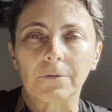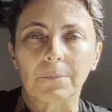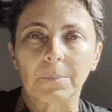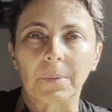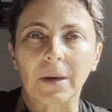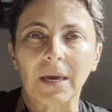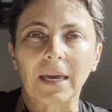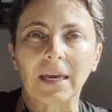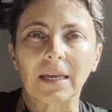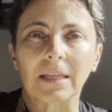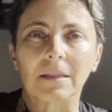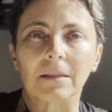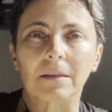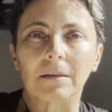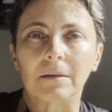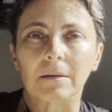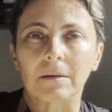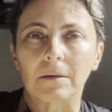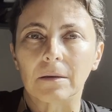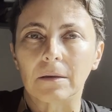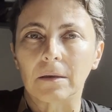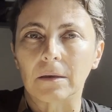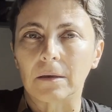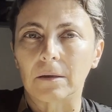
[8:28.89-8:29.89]

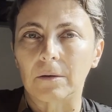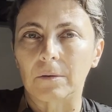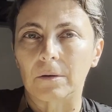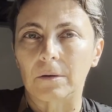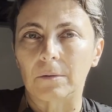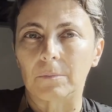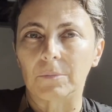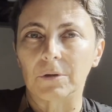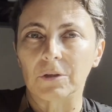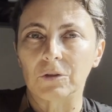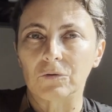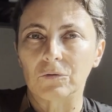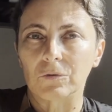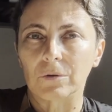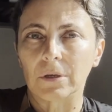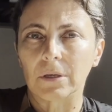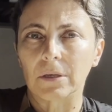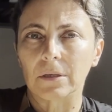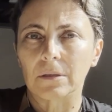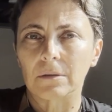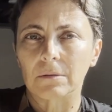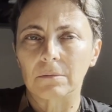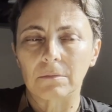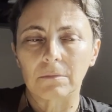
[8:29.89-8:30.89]
pain
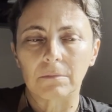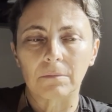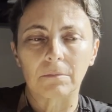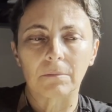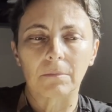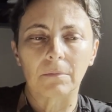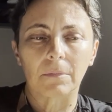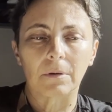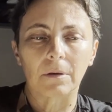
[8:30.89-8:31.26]
between